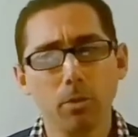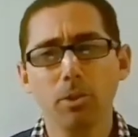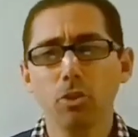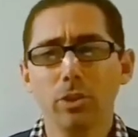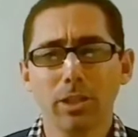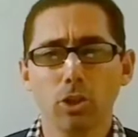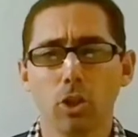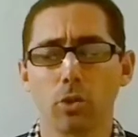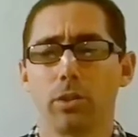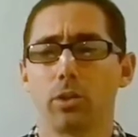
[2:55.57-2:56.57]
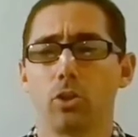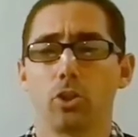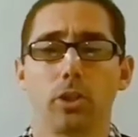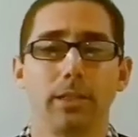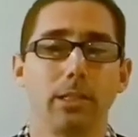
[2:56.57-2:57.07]
Information technology
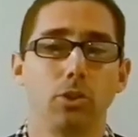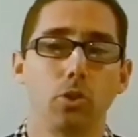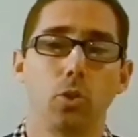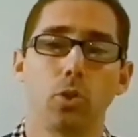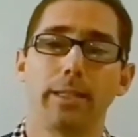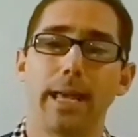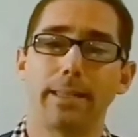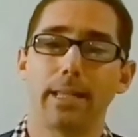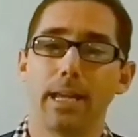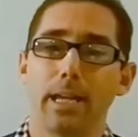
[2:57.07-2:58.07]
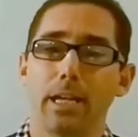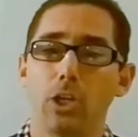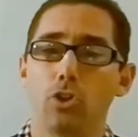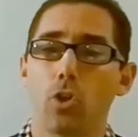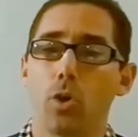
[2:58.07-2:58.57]
solutions ensure that
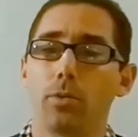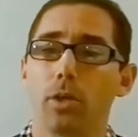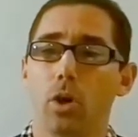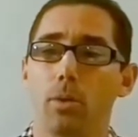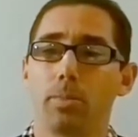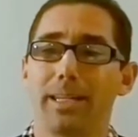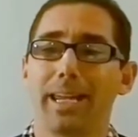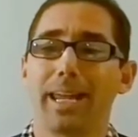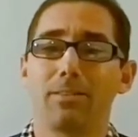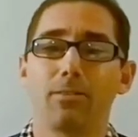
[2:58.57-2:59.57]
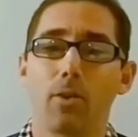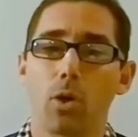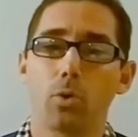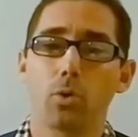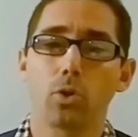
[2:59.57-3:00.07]
each of the company
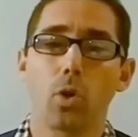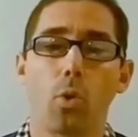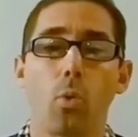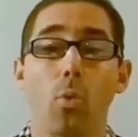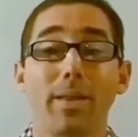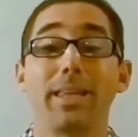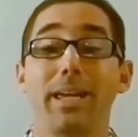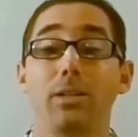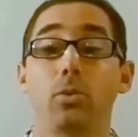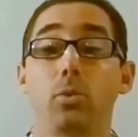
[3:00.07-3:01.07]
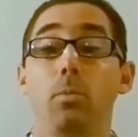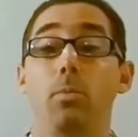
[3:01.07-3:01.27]
can focus on what they